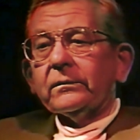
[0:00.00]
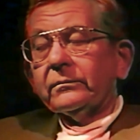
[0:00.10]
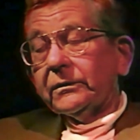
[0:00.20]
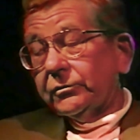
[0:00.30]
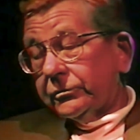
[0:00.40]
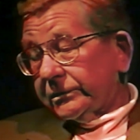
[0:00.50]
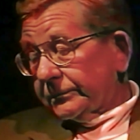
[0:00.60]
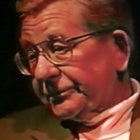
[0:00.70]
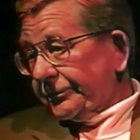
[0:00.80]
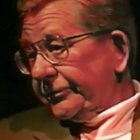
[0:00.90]
You can
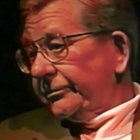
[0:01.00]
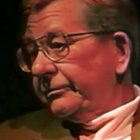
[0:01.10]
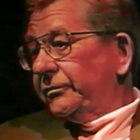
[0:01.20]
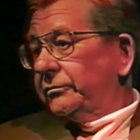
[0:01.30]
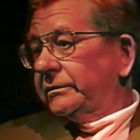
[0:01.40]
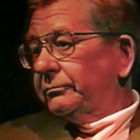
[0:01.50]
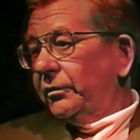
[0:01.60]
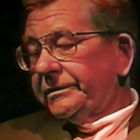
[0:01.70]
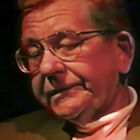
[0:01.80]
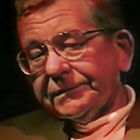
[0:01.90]
observe, you can
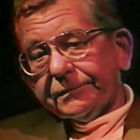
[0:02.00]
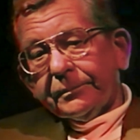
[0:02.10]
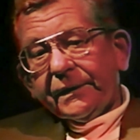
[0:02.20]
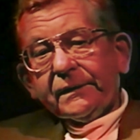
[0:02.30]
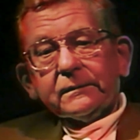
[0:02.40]
participate.